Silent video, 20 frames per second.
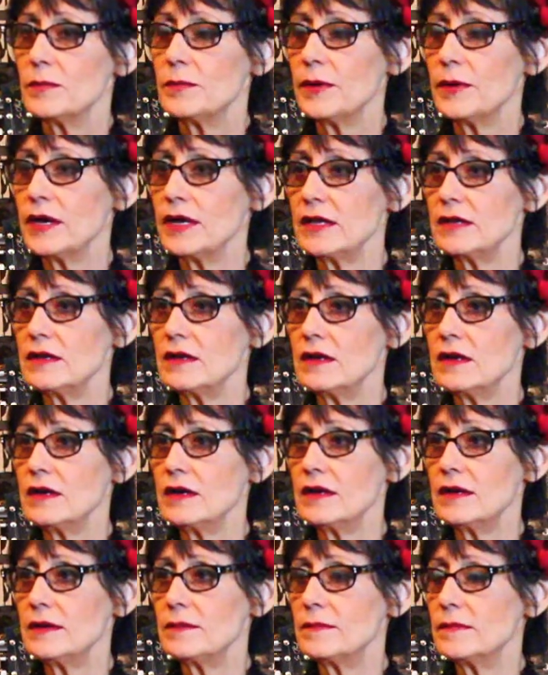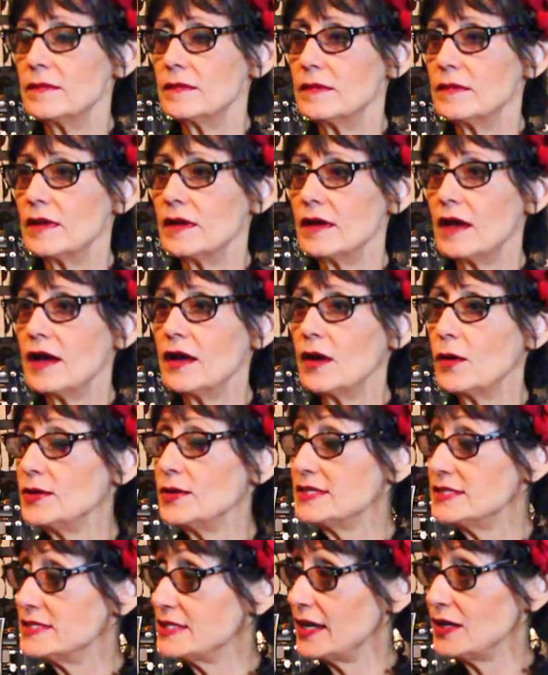But uh, I
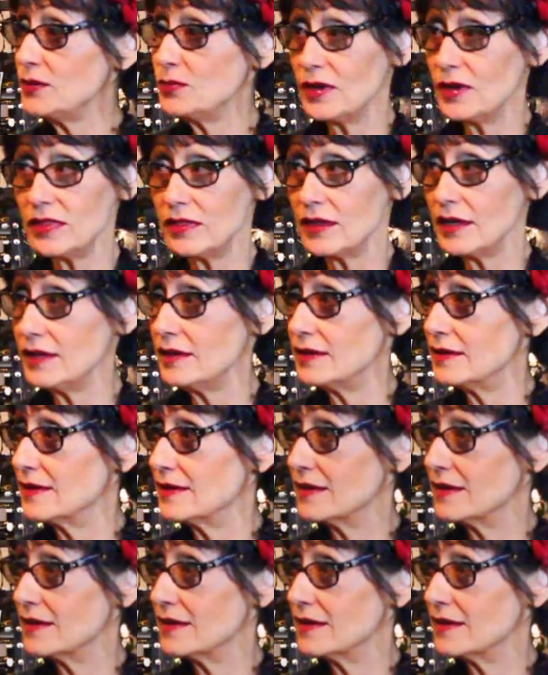always stayed with it,